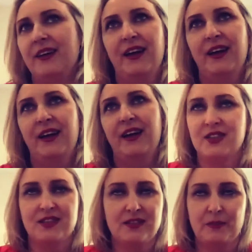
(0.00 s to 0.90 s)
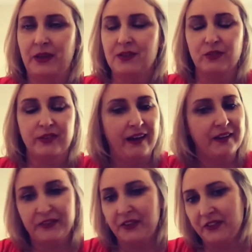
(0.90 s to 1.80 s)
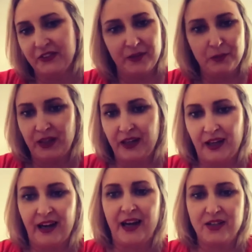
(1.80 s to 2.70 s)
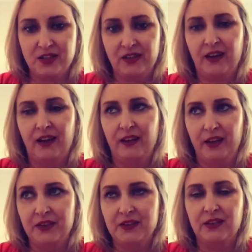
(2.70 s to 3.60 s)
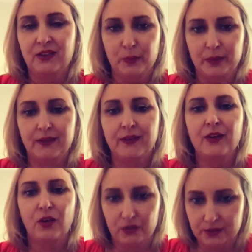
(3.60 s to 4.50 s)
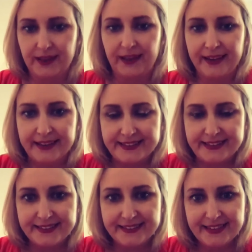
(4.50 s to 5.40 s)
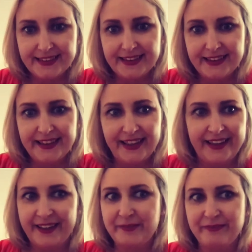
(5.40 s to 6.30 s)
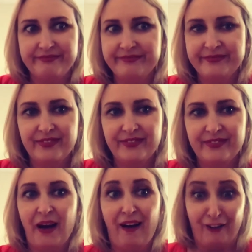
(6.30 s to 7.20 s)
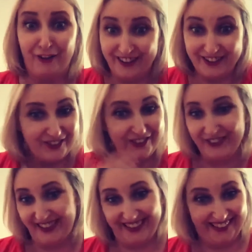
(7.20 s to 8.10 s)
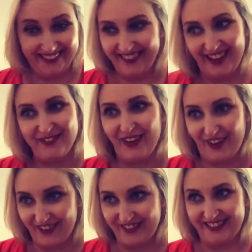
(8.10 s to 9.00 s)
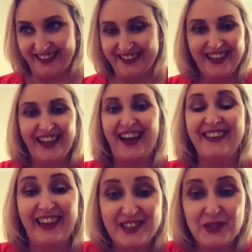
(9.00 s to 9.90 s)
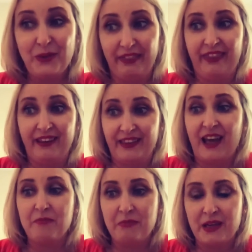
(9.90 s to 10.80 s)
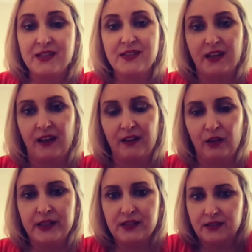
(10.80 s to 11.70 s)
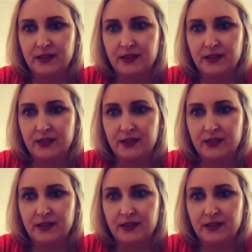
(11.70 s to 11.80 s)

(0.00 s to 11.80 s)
and just be so thankful that we are actually allowed human contact. I'm a hugger, you know that. I'm a hugger. And that's the one thing that I miss a lot is